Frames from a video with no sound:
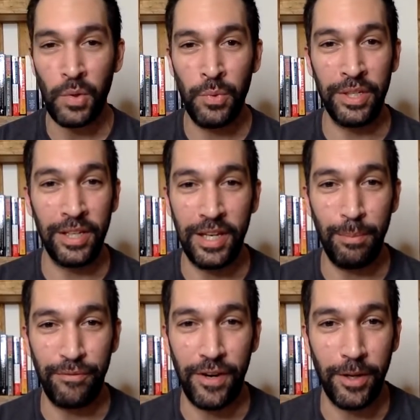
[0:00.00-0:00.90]
we can
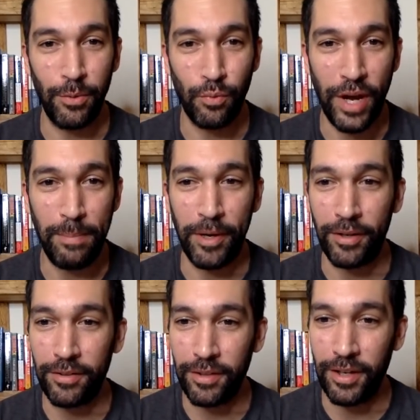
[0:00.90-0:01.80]
keep fucking
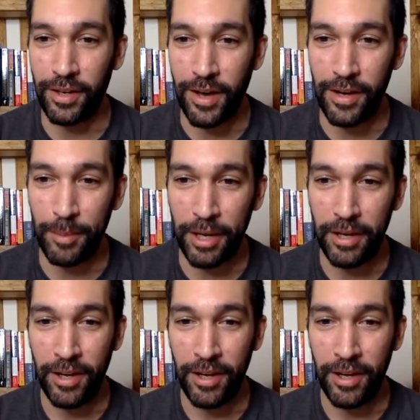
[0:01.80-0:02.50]
raping the economy.